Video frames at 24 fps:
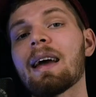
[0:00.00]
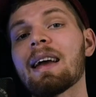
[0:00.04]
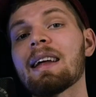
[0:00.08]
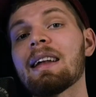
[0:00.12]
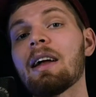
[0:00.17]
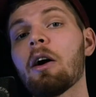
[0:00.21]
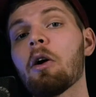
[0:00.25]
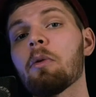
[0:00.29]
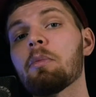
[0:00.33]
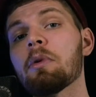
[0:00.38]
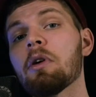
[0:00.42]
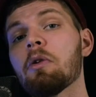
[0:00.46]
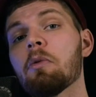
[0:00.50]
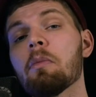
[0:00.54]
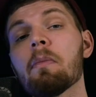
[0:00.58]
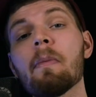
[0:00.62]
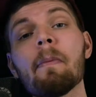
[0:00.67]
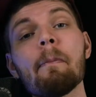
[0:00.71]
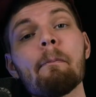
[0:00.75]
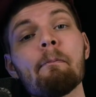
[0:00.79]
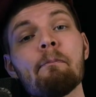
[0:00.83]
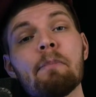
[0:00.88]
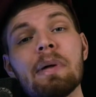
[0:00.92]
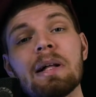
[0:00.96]
that can help you
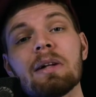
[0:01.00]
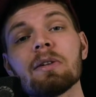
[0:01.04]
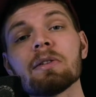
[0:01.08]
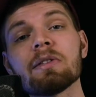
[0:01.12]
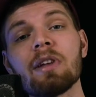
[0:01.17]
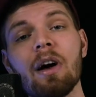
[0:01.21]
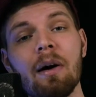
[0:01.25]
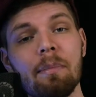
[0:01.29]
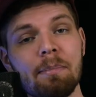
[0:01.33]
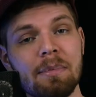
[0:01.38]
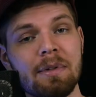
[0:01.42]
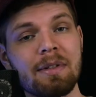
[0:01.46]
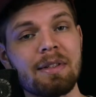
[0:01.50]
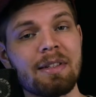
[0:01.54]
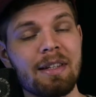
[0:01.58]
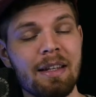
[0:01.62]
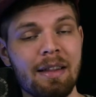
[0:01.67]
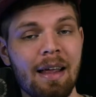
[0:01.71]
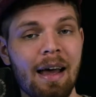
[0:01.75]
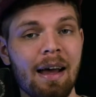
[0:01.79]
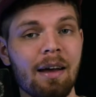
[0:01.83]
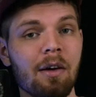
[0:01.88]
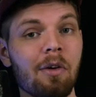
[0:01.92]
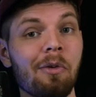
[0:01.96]
build up to
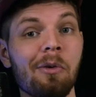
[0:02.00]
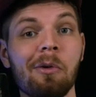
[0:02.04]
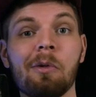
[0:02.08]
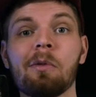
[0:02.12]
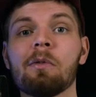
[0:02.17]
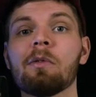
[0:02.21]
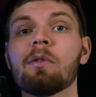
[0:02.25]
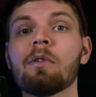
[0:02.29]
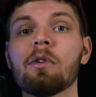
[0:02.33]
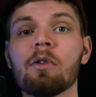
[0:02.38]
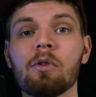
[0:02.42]
that goal